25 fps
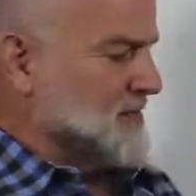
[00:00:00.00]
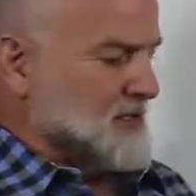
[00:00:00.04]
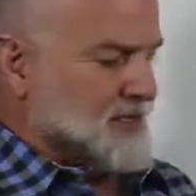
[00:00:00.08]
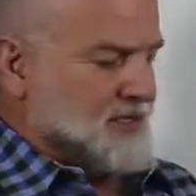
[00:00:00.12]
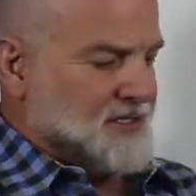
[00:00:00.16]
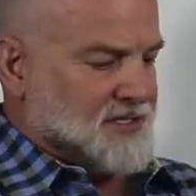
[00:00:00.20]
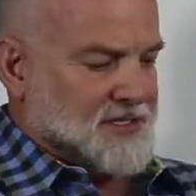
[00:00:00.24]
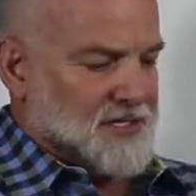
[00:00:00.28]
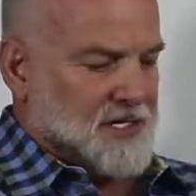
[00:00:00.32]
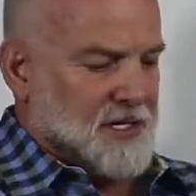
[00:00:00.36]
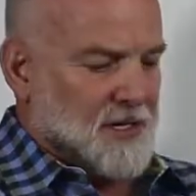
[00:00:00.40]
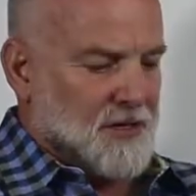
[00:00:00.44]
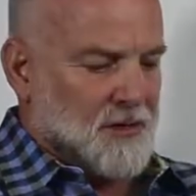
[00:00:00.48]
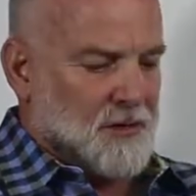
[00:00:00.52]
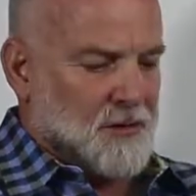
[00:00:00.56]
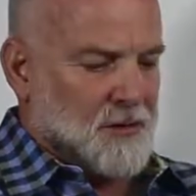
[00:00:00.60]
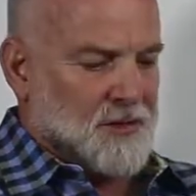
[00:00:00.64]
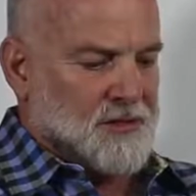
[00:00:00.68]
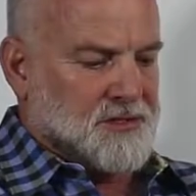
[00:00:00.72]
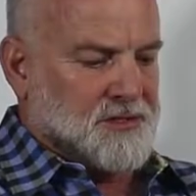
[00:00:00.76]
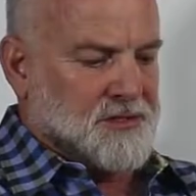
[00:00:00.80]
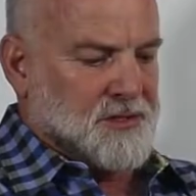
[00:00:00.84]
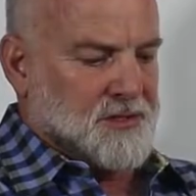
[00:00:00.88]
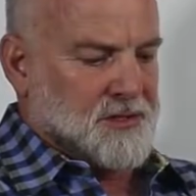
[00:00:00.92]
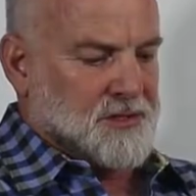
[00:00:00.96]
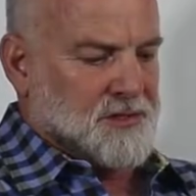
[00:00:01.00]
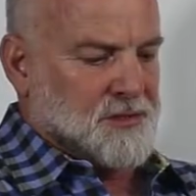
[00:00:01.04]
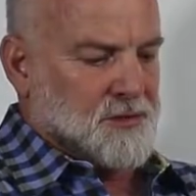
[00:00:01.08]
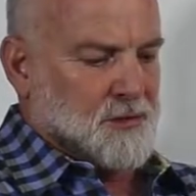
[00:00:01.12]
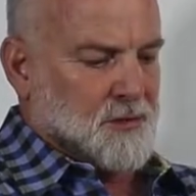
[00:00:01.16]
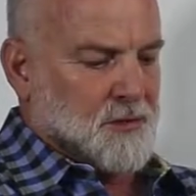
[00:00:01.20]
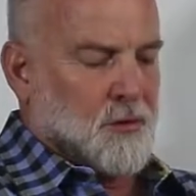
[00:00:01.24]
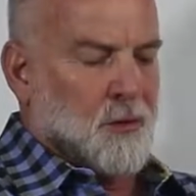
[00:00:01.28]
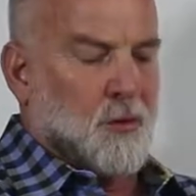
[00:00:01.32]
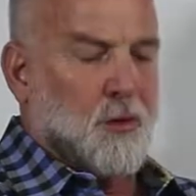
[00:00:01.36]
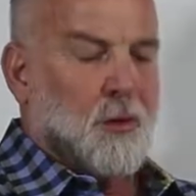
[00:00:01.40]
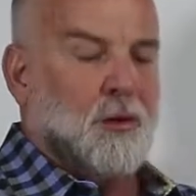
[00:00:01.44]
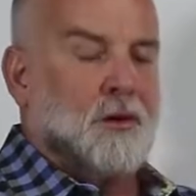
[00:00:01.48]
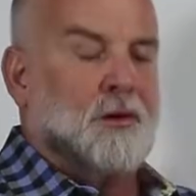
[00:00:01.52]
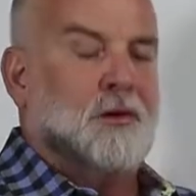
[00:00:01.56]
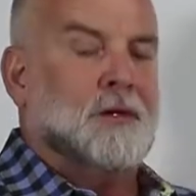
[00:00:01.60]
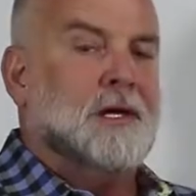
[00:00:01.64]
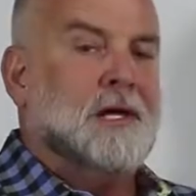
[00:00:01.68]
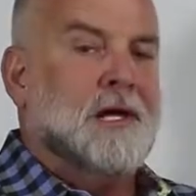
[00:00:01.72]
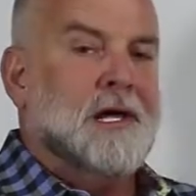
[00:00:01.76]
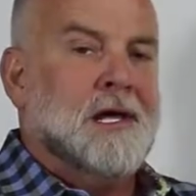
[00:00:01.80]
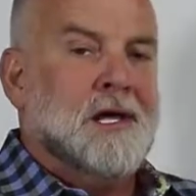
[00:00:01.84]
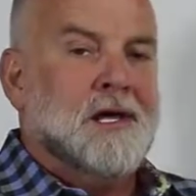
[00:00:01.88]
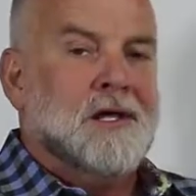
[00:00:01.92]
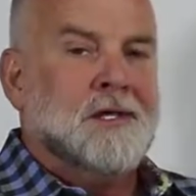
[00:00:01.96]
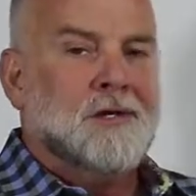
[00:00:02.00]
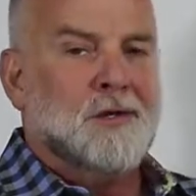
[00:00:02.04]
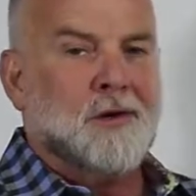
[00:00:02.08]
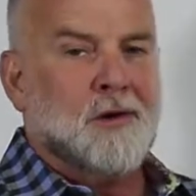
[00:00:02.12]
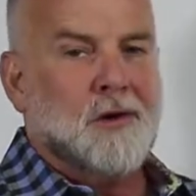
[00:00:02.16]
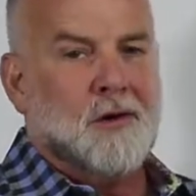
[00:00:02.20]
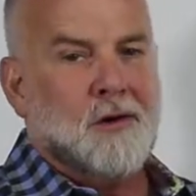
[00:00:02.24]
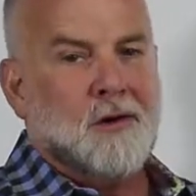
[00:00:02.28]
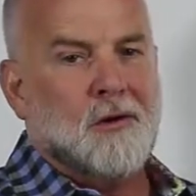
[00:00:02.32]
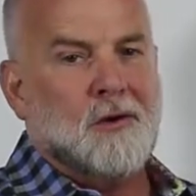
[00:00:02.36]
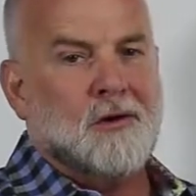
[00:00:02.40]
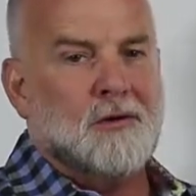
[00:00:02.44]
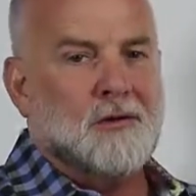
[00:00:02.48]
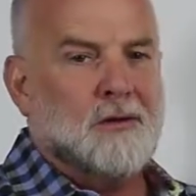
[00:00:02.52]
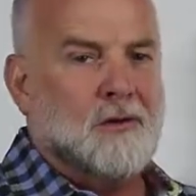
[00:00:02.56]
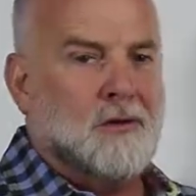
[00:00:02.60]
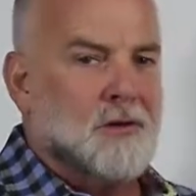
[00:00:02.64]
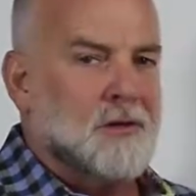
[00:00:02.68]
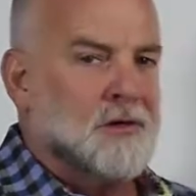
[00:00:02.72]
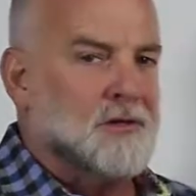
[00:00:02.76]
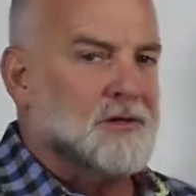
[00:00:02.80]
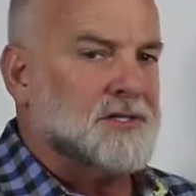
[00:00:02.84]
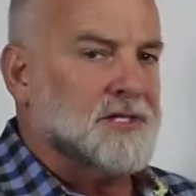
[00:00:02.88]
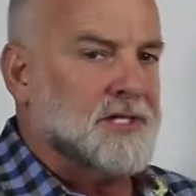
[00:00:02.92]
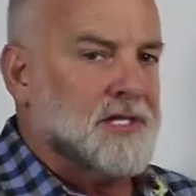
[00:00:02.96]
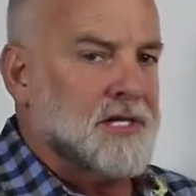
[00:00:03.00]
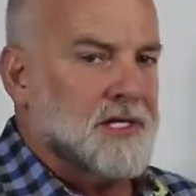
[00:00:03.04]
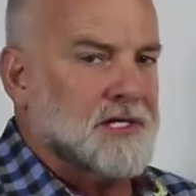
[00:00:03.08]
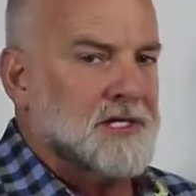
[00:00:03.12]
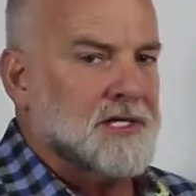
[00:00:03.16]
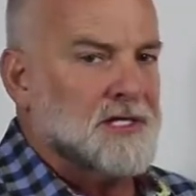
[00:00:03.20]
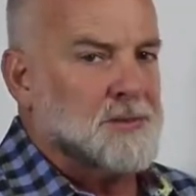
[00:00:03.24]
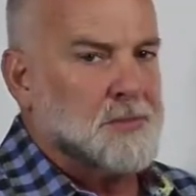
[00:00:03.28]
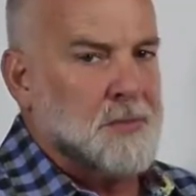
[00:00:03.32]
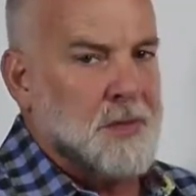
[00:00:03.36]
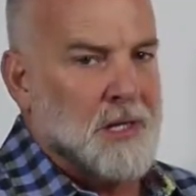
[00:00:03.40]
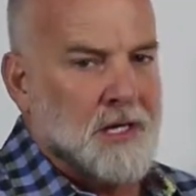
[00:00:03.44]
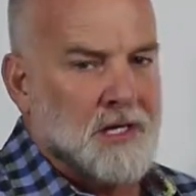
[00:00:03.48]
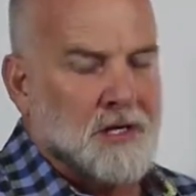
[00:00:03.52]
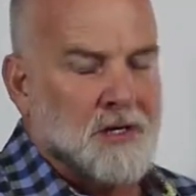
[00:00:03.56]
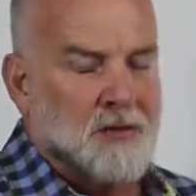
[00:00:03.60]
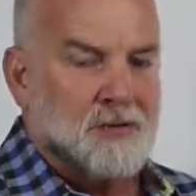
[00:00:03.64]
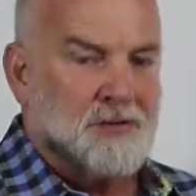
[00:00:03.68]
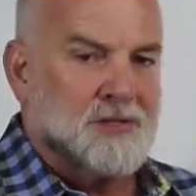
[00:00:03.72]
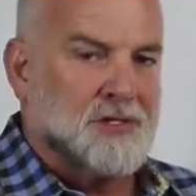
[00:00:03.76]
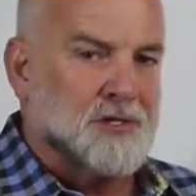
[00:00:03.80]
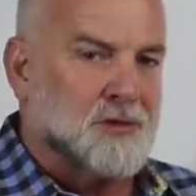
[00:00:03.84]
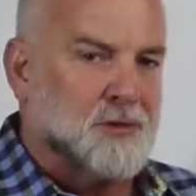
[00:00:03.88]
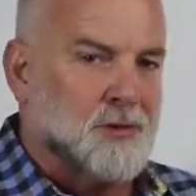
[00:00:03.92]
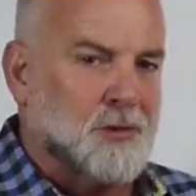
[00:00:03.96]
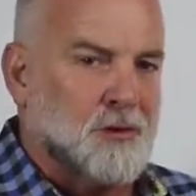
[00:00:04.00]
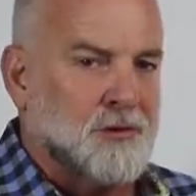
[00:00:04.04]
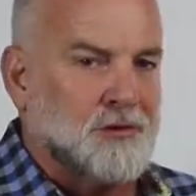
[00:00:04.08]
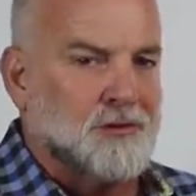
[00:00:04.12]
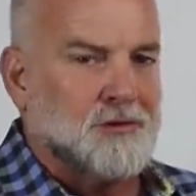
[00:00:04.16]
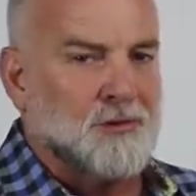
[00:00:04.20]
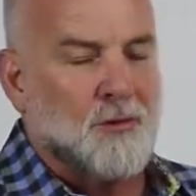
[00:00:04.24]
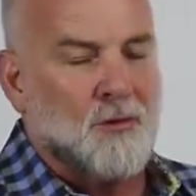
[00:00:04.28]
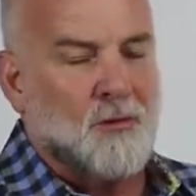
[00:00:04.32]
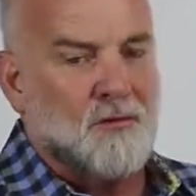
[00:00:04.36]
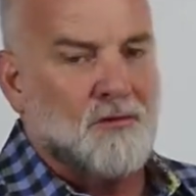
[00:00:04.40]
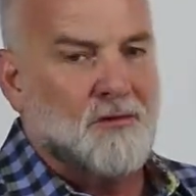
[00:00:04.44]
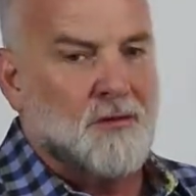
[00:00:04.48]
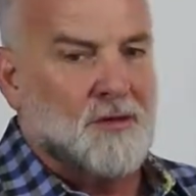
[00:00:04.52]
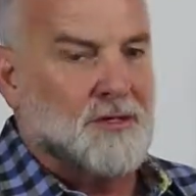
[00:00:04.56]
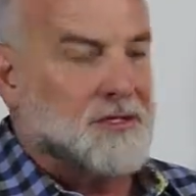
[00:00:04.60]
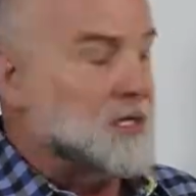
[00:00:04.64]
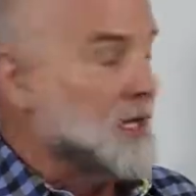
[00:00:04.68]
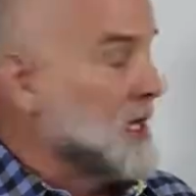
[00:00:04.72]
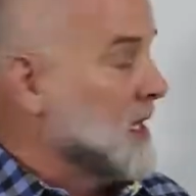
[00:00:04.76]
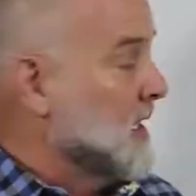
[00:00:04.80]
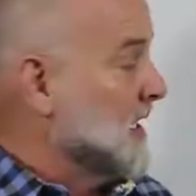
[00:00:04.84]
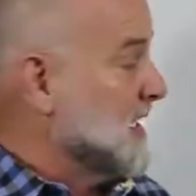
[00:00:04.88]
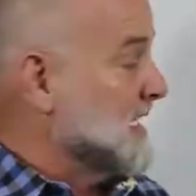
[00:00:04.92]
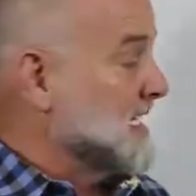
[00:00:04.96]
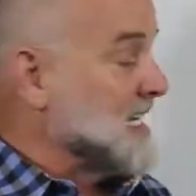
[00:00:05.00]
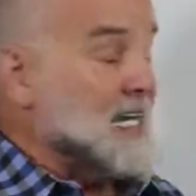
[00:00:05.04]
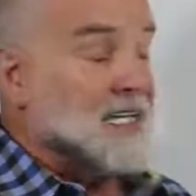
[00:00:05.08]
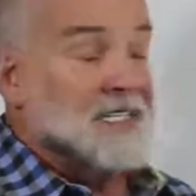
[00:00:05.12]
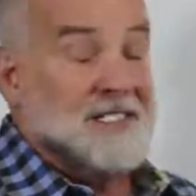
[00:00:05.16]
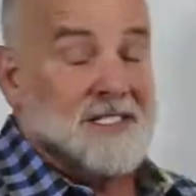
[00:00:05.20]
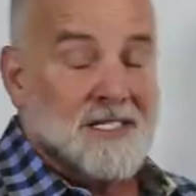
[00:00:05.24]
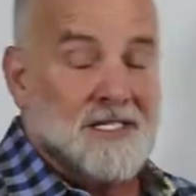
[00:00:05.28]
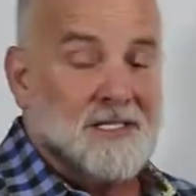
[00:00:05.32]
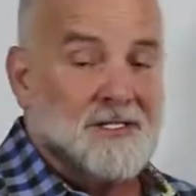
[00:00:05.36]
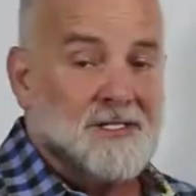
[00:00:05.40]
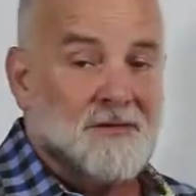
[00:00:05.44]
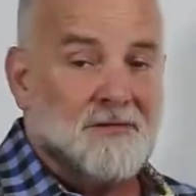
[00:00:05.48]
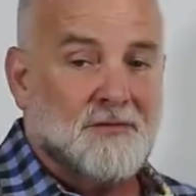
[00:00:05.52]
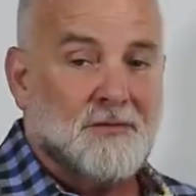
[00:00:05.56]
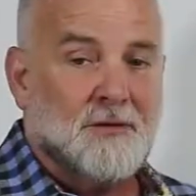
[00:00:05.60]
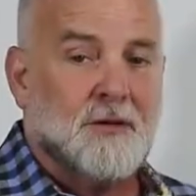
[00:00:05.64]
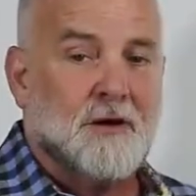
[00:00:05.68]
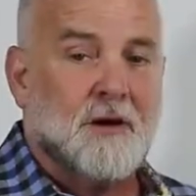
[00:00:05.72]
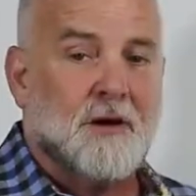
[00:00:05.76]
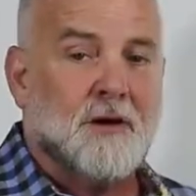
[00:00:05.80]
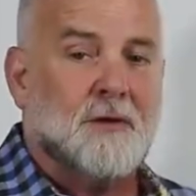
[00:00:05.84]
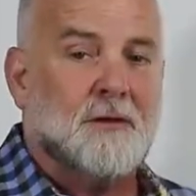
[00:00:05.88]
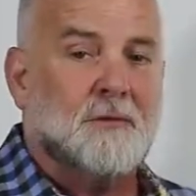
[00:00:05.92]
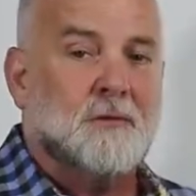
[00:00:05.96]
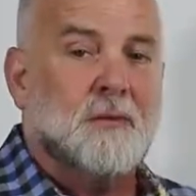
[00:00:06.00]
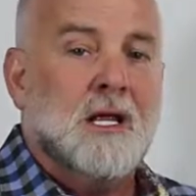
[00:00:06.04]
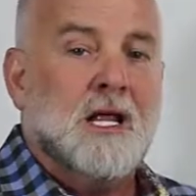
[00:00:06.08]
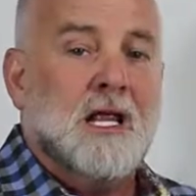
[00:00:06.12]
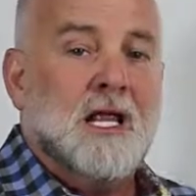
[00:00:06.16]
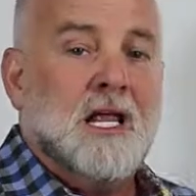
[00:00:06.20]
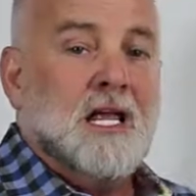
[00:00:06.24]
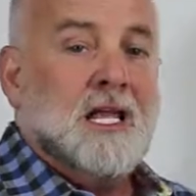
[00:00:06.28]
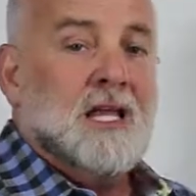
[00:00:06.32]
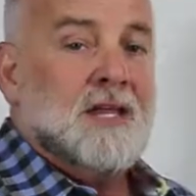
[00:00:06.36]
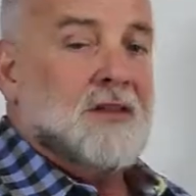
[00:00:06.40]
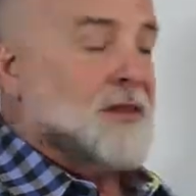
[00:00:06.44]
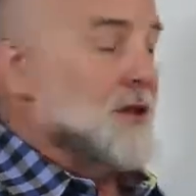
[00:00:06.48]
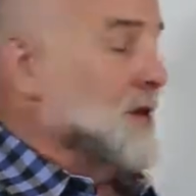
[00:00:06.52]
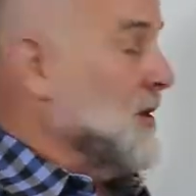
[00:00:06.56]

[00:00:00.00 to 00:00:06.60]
a cell or a tissue or organ, your heart, lungs, kidneys, pancreas, adrenals, ovaries, testes if you got them, they